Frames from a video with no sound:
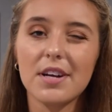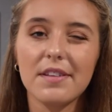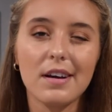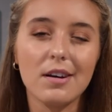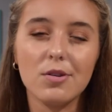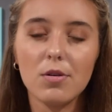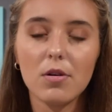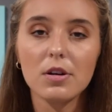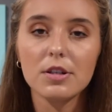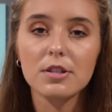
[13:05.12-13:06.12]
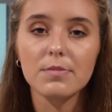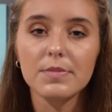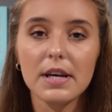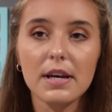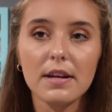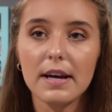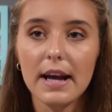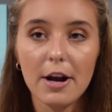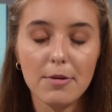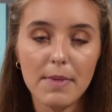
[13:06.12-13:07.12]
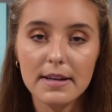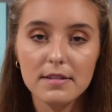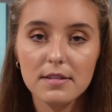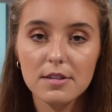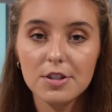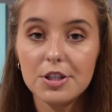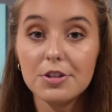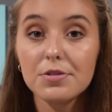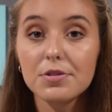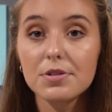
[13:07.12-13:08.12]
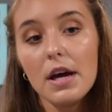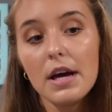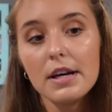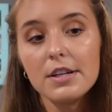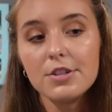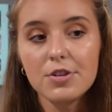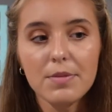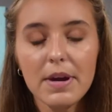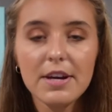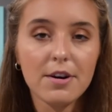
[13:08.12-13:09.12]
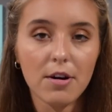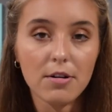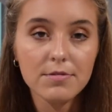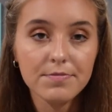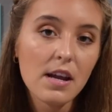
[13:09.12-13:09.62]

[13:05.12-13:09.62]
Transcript: on like Google or something, like hair masks to use, and you can make your own,